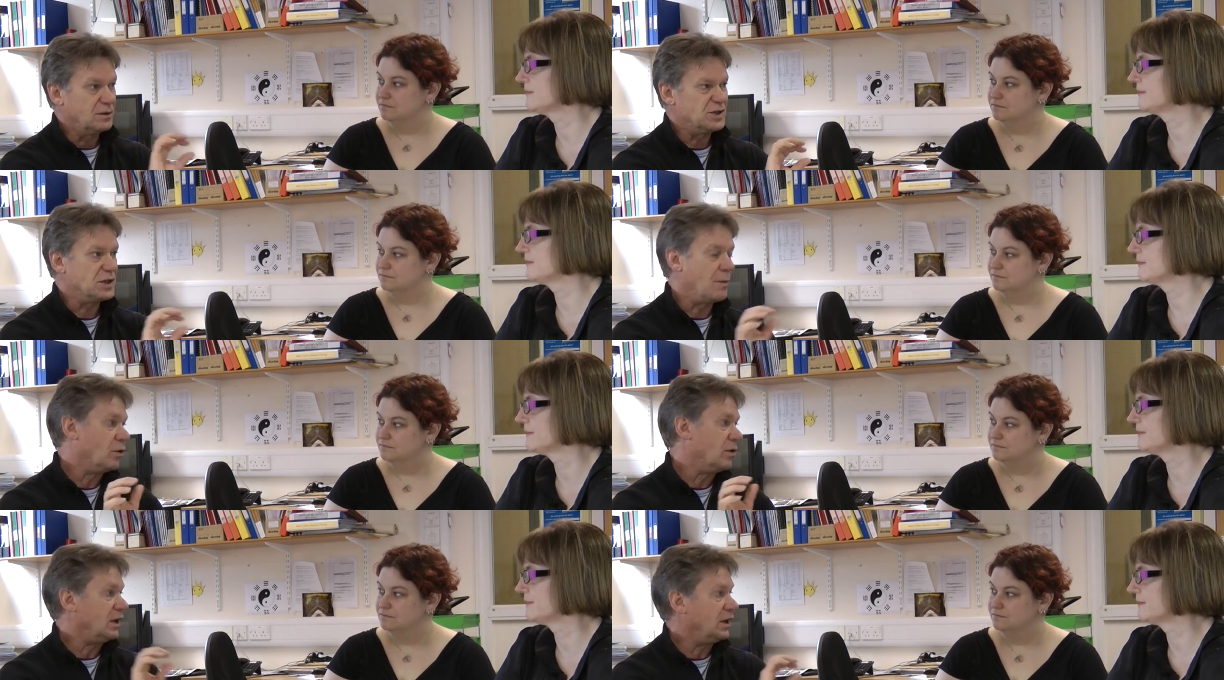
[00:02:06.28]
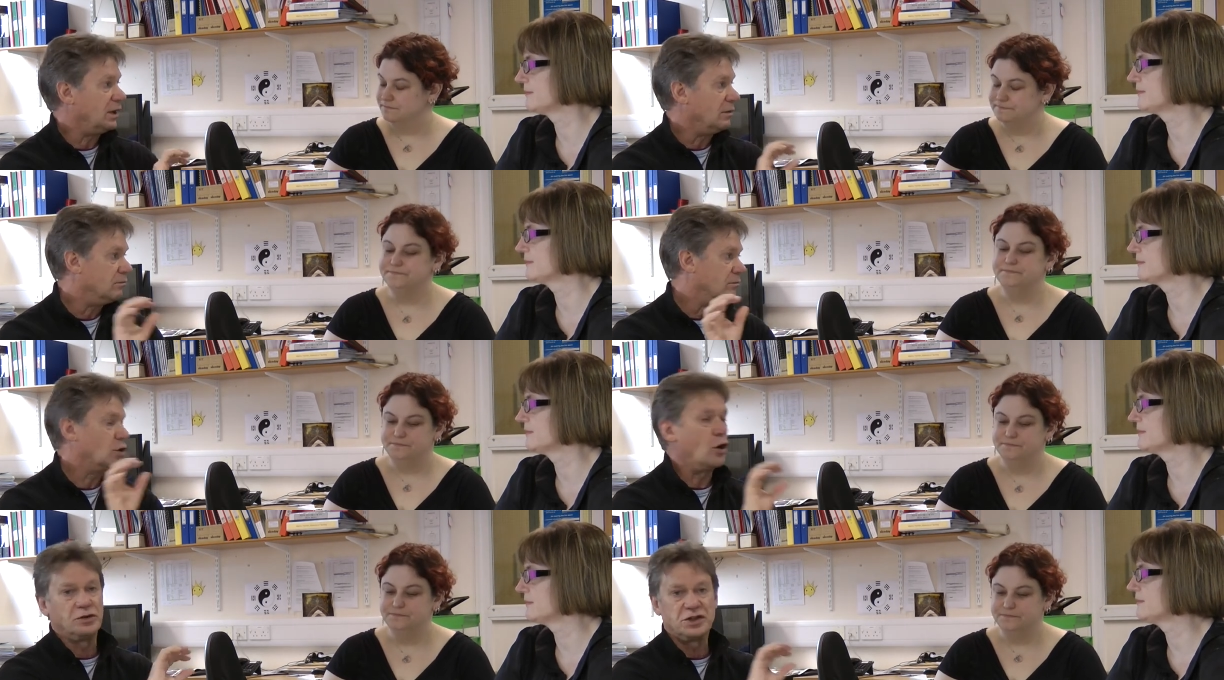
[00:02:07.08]
Speaker 1: summary
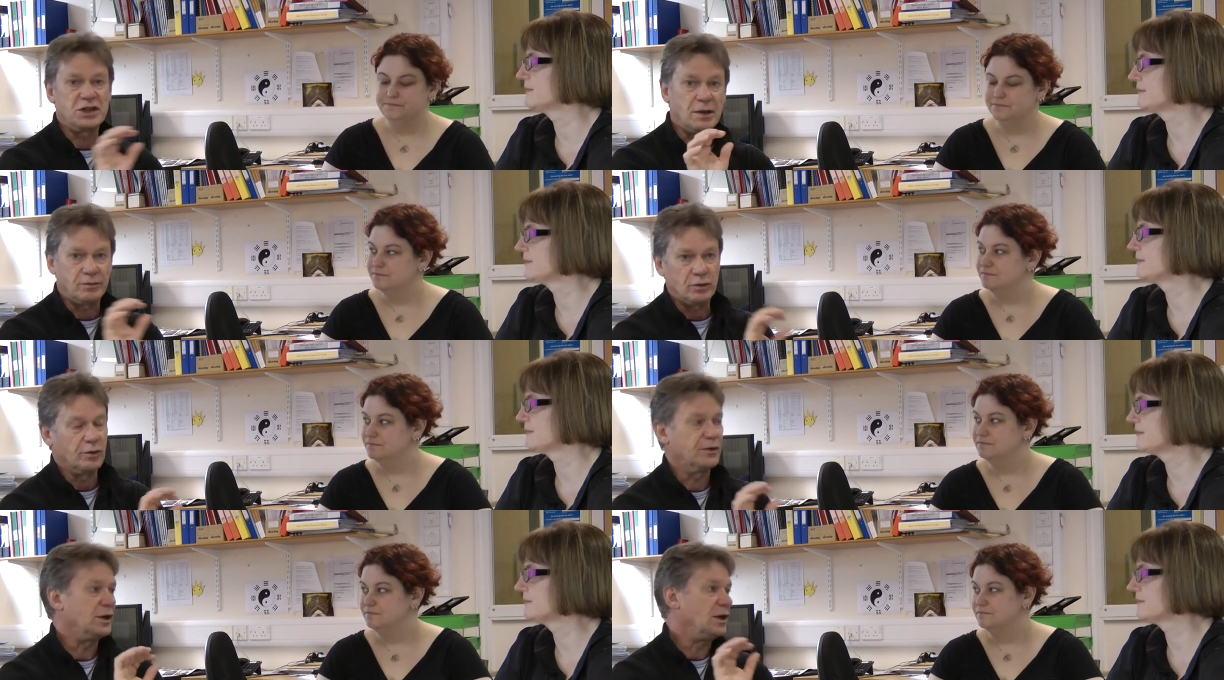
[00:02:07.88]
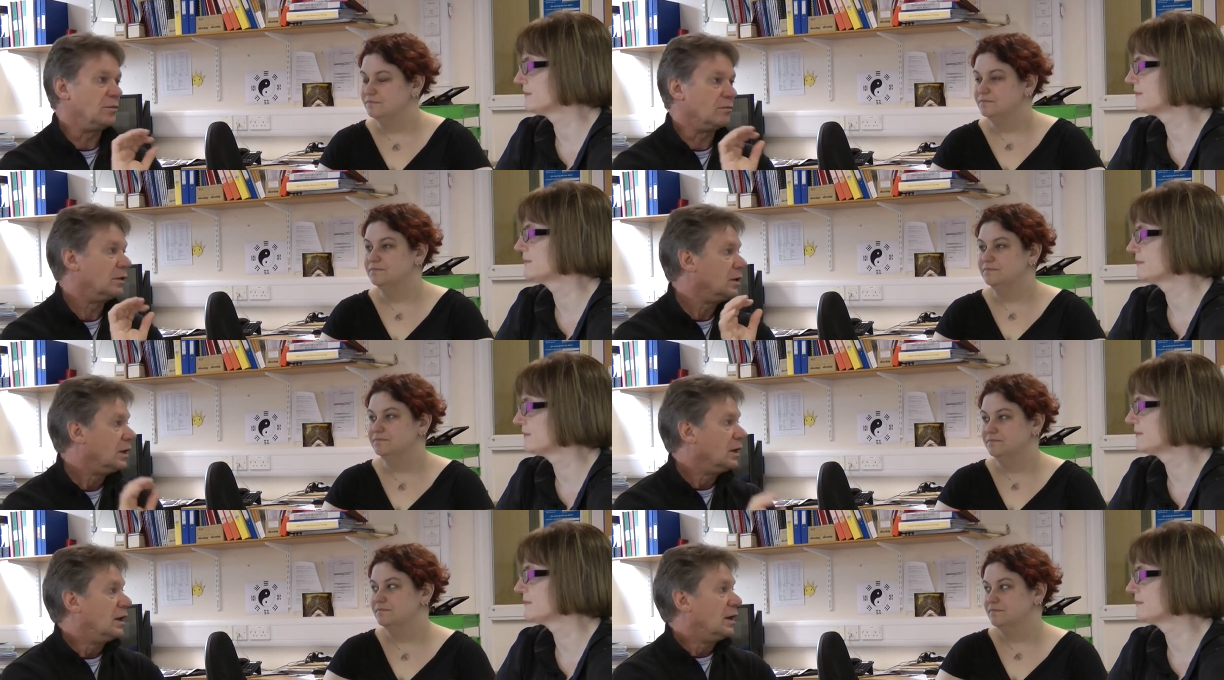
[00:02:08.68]
concept or theme
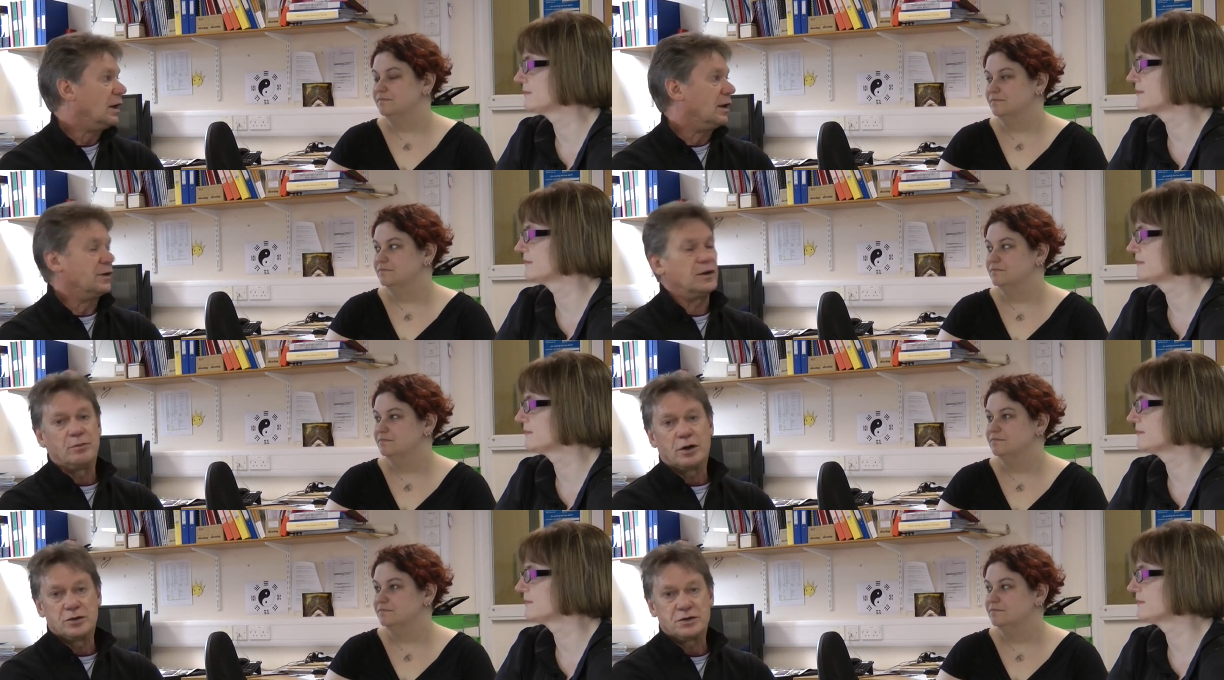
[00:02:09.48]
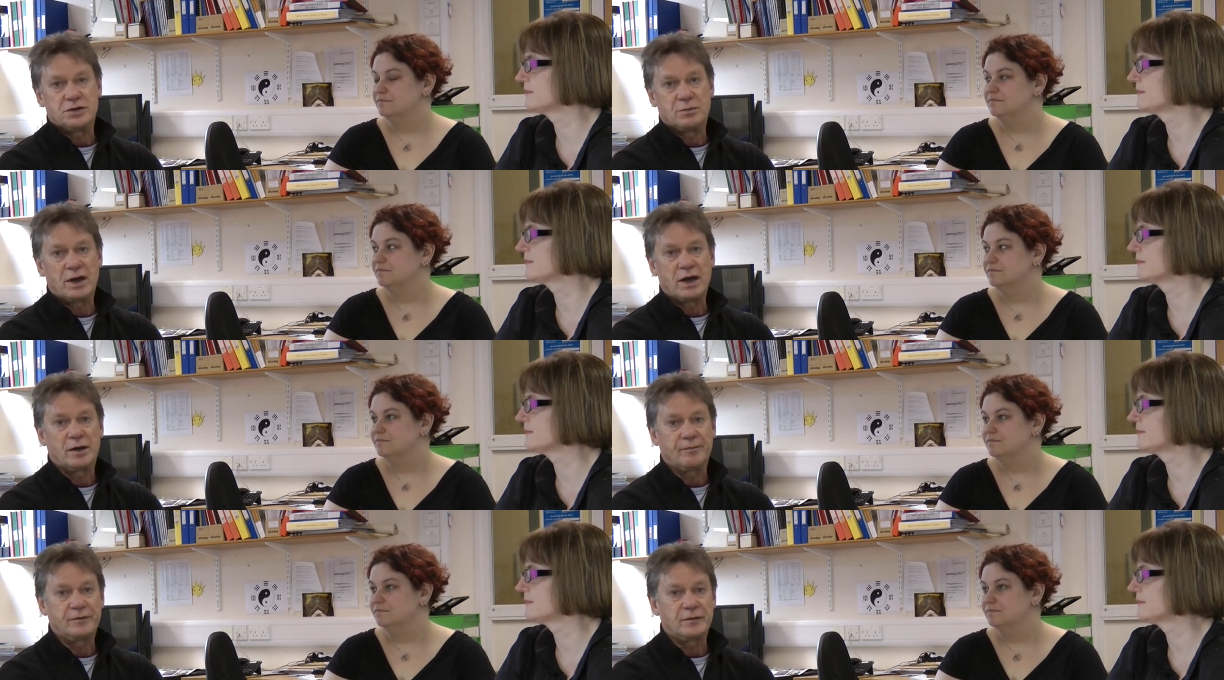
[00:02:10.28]
uh, that their post is
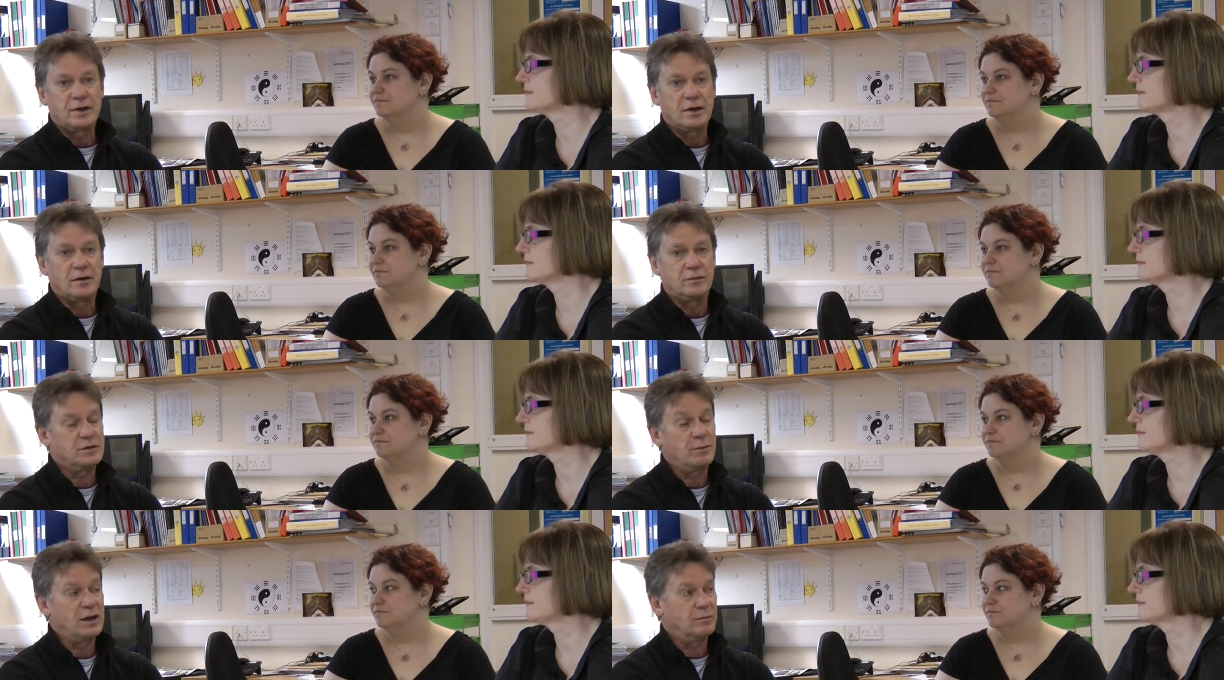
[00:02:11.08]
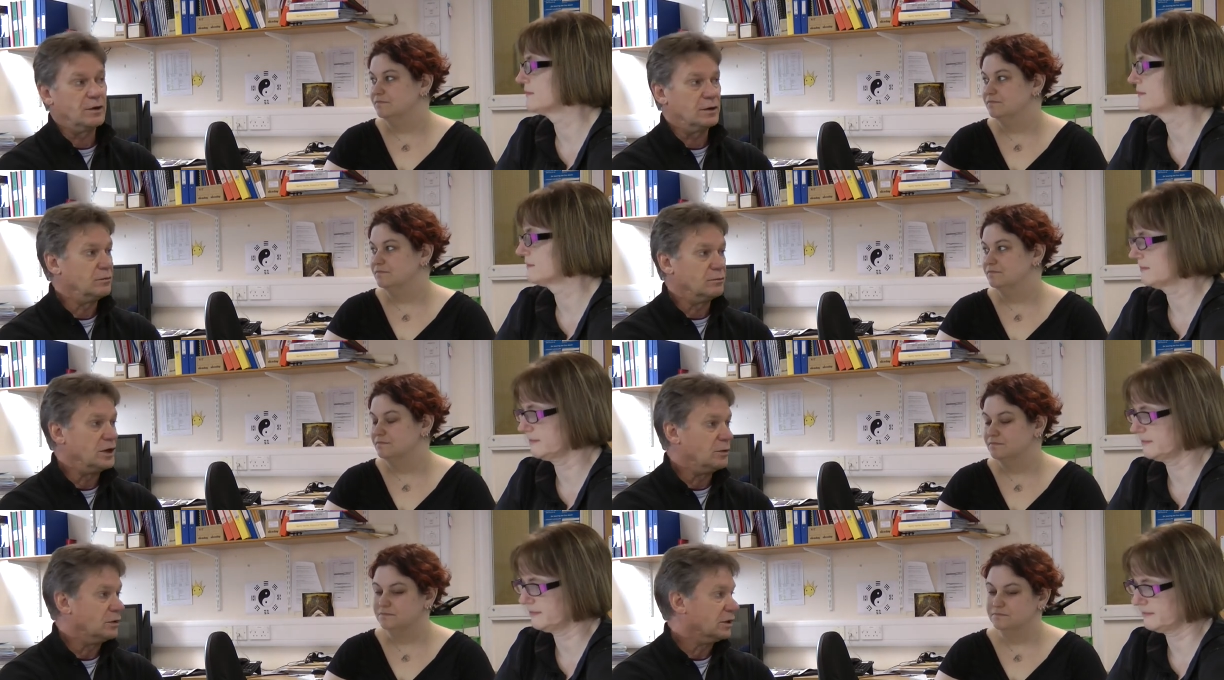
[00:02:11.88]
about, uh, which have made them very
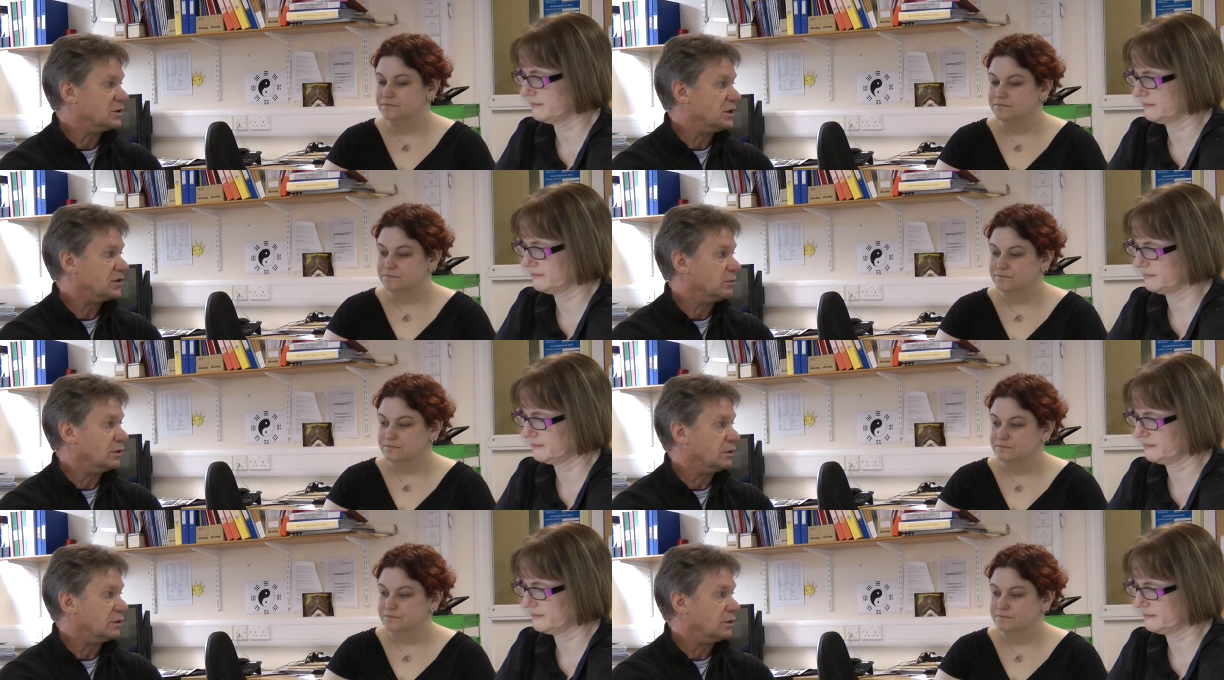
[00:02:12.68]
readable, accessible,